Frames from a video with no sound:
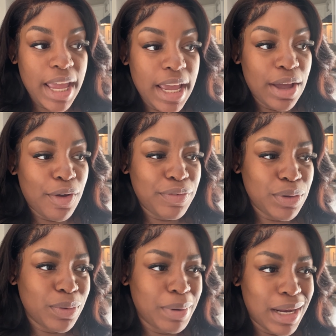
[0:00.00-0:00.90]
and hopefully
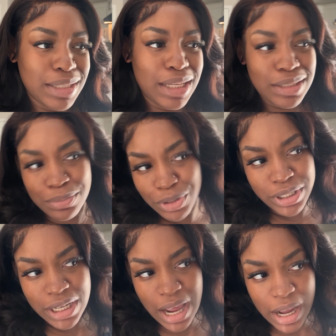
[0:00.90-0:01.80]
we'll probably take some more
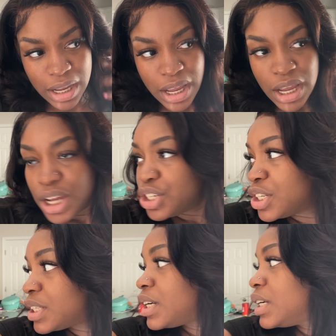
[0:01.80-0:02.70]
tonight
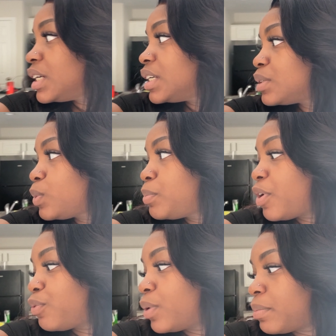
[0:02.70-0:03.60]
just because we
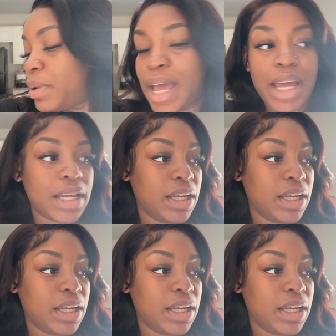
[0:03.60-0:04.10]
both wearing black.